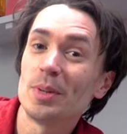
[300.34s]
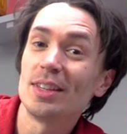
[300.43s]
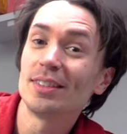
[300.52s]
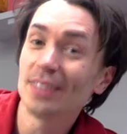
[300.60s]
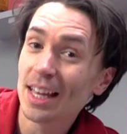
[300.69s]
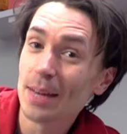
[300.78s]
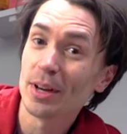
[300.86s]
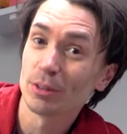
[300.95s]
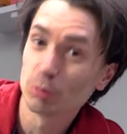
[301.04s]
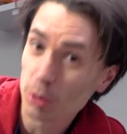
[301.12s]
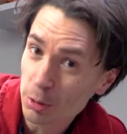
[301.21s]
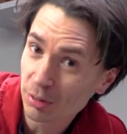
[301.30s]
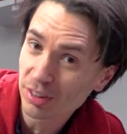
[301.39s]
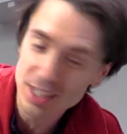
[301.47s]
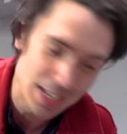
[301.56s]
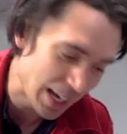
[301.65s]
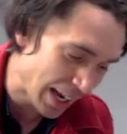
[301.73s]
be the same as
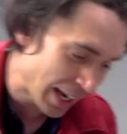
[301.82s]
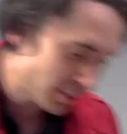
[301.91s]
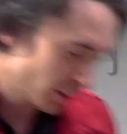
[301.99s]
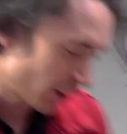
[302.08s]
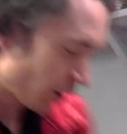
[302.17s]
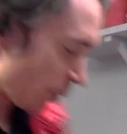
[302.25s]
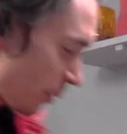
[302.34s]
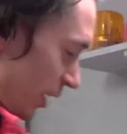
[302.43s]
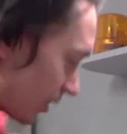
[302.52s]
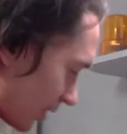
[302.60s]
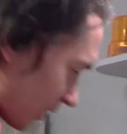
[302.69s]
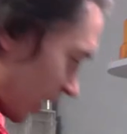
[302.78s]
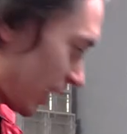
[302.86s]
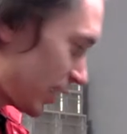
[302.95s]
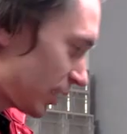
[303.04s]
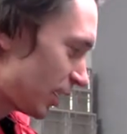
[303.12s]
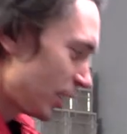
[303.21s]
roofs. And on this
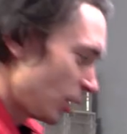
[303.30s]
side,